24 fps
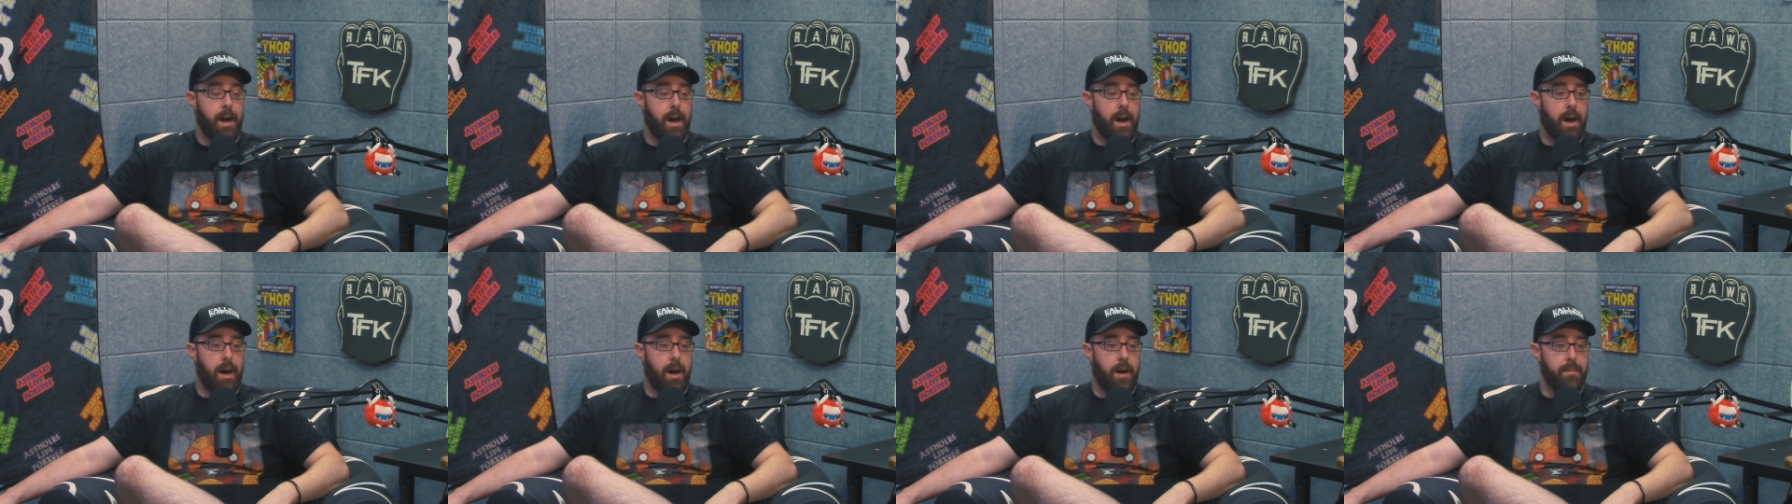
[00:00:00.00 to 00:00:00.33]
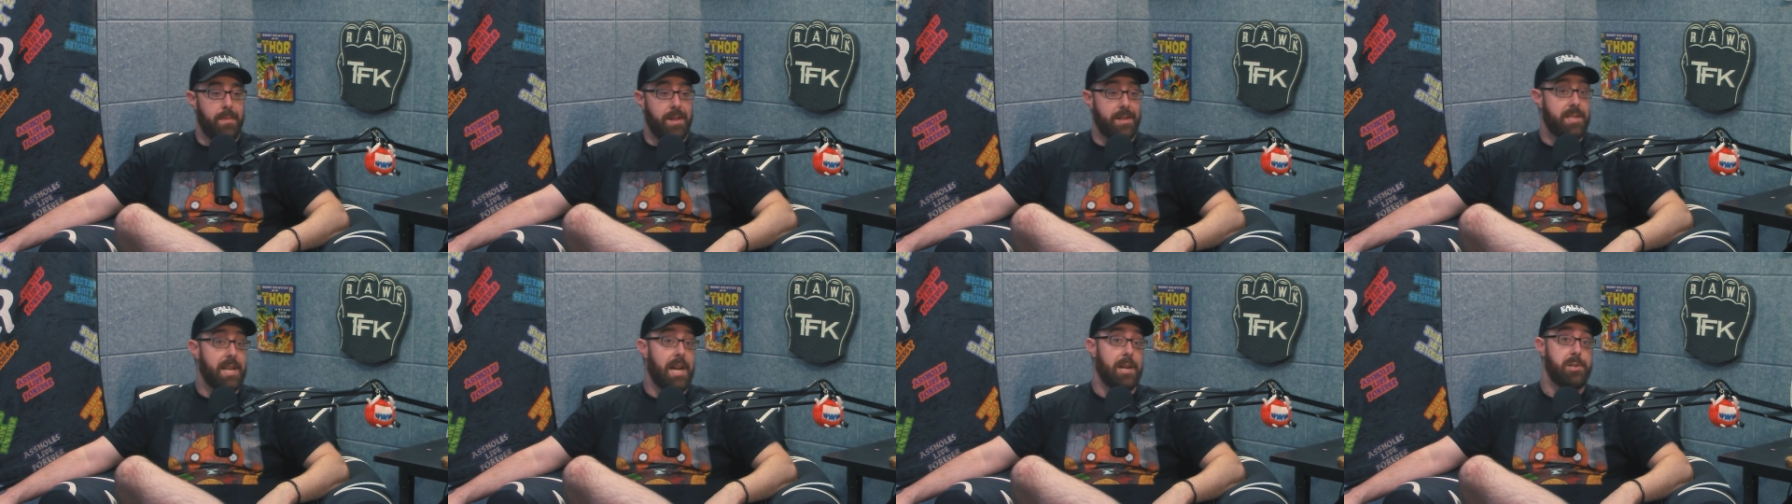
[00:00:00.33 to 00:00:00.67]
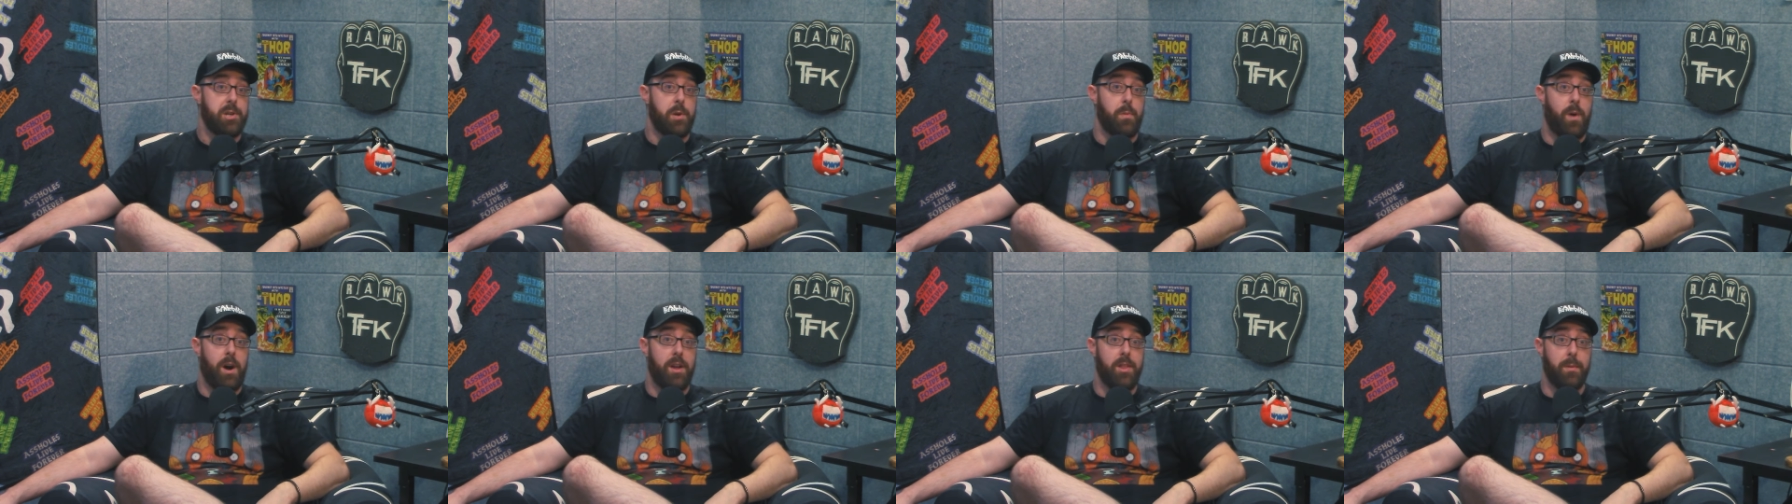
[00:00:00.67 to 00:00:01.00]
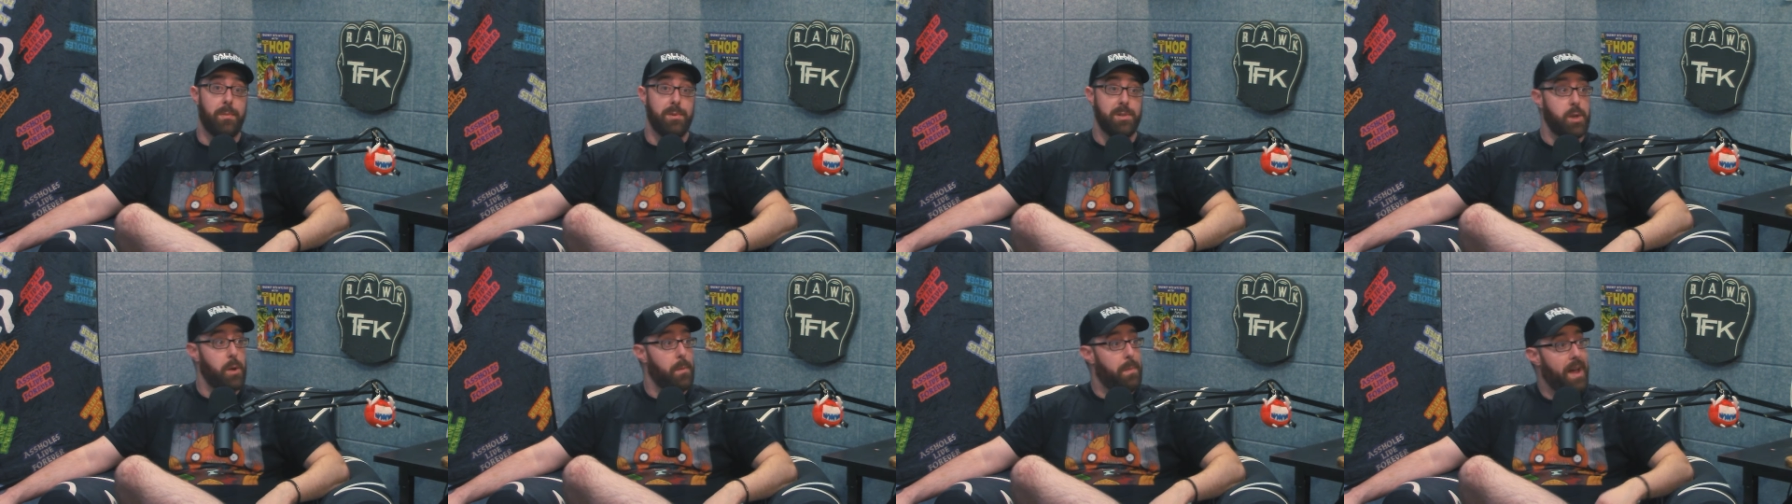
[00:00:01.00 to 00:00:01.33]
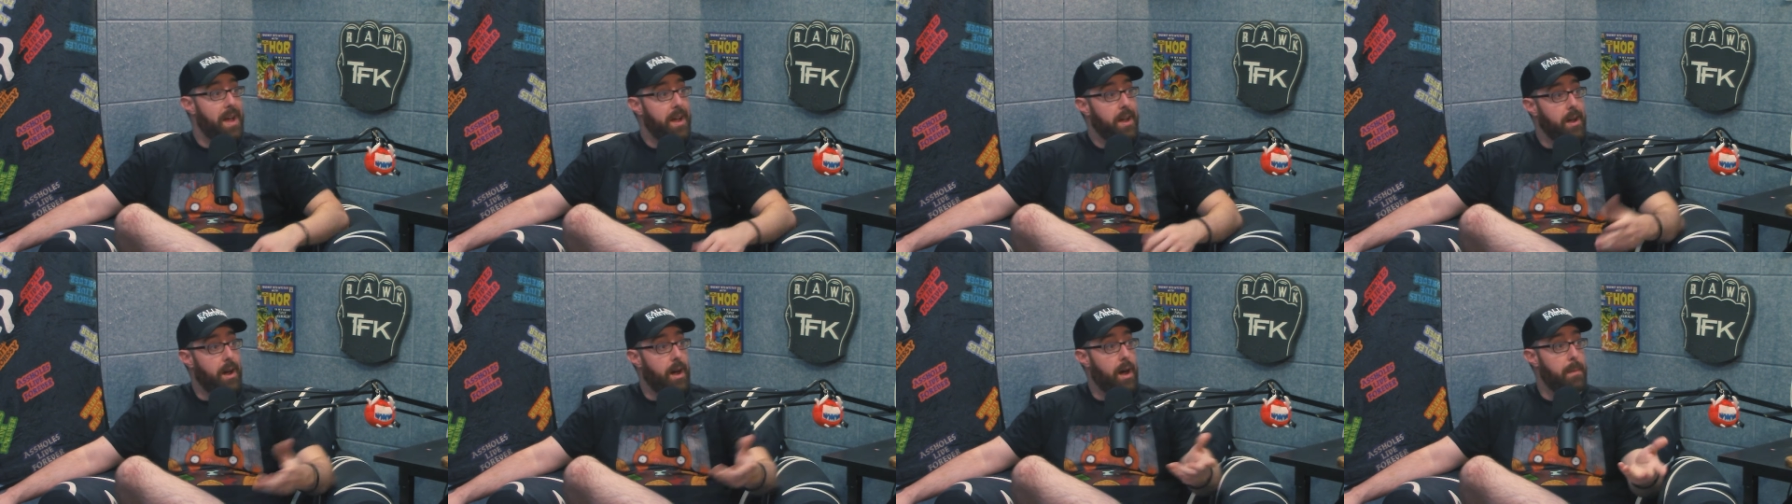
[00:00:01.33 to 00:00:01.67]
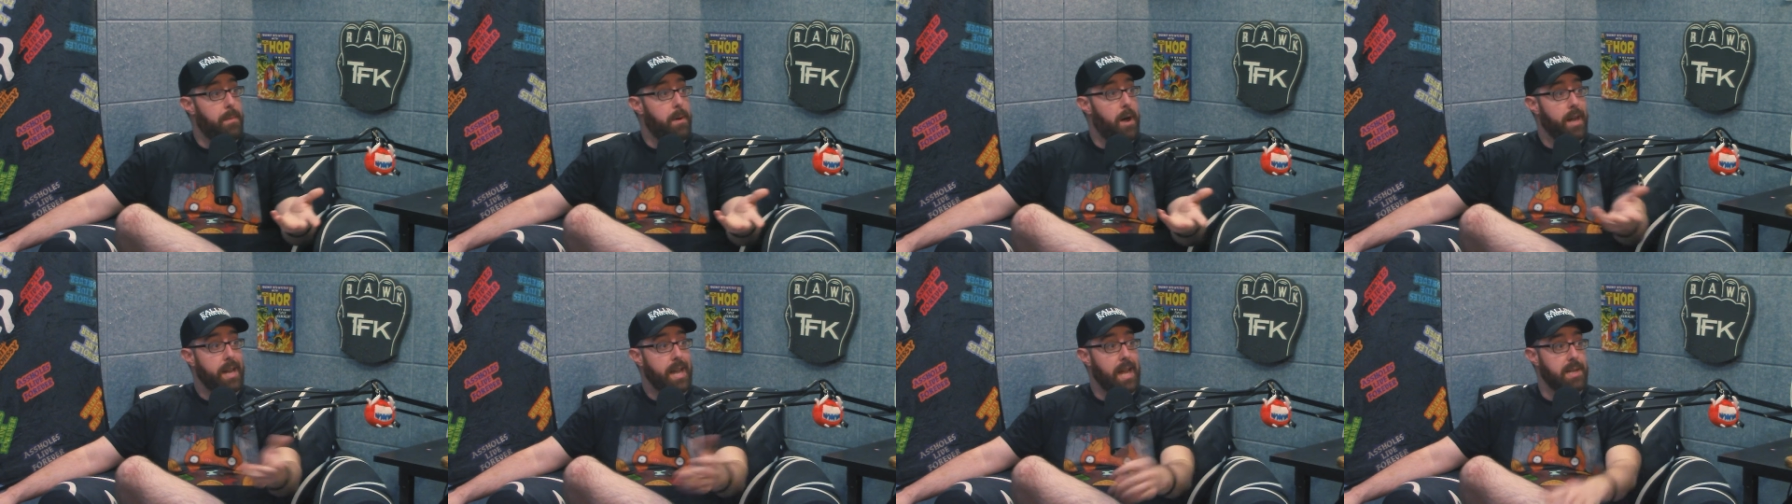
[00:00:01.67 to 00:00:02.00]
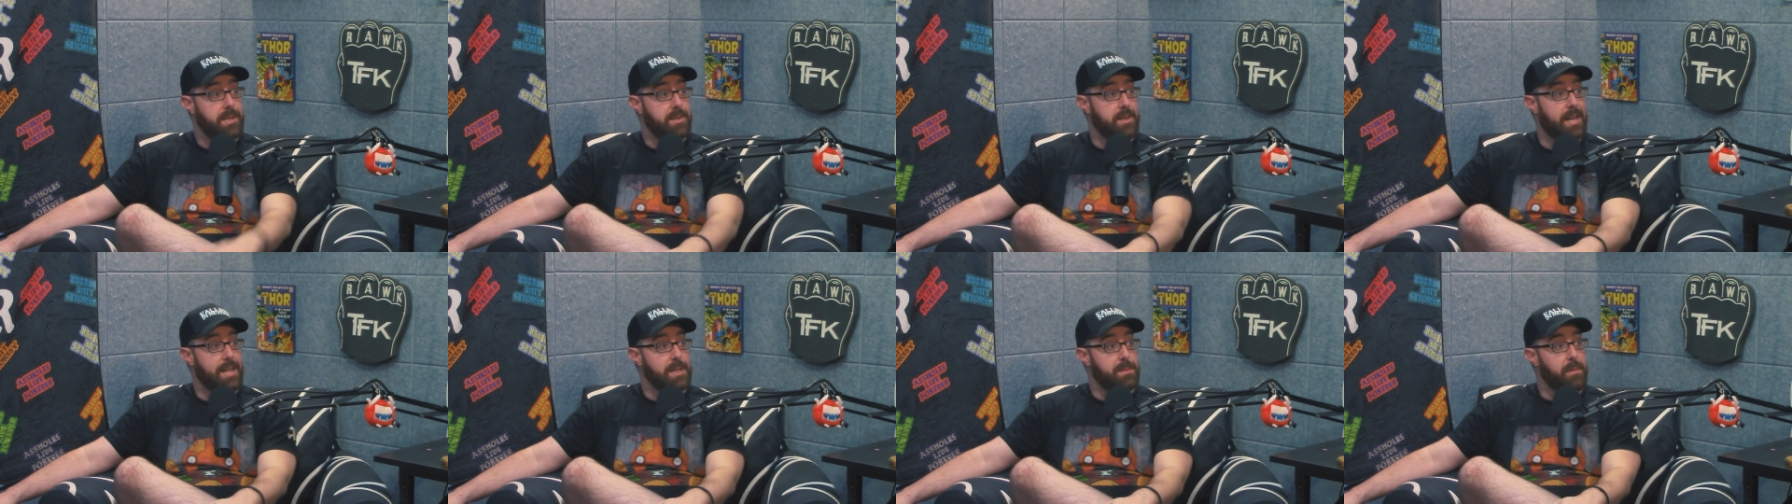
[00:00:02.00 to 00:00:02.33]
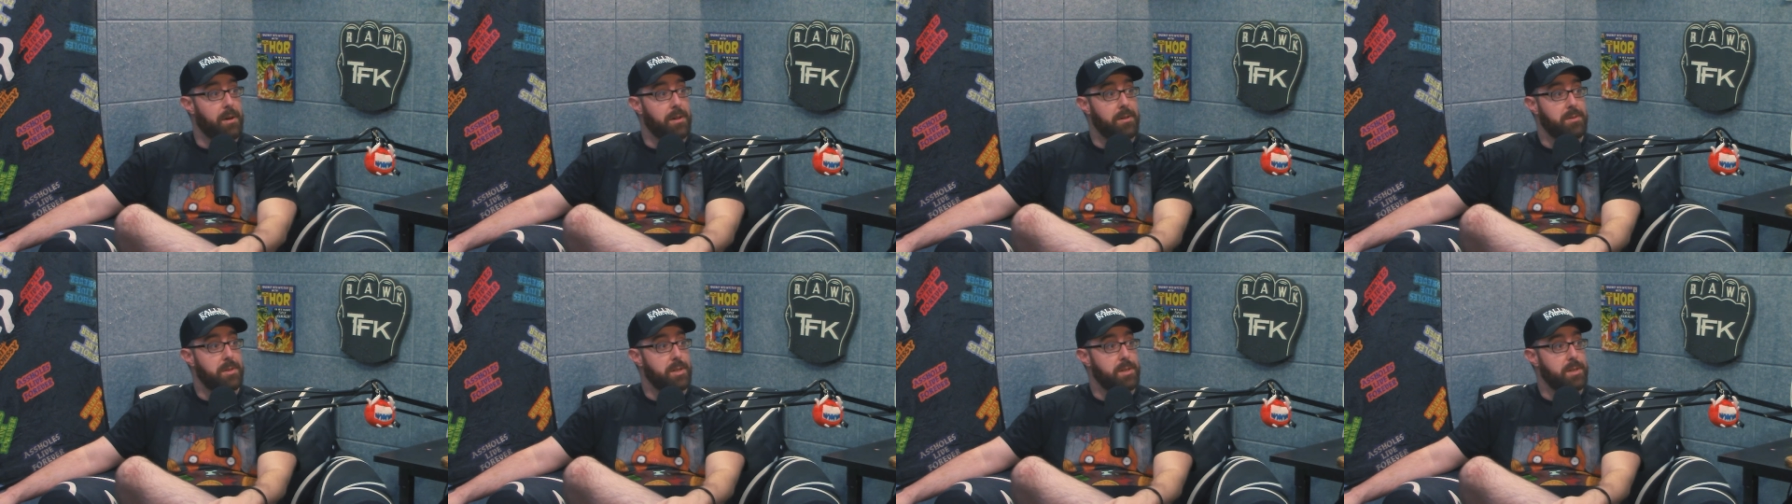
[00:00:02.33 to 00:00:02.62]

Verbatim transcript: um, that's actually why there was no uh, podcast last month,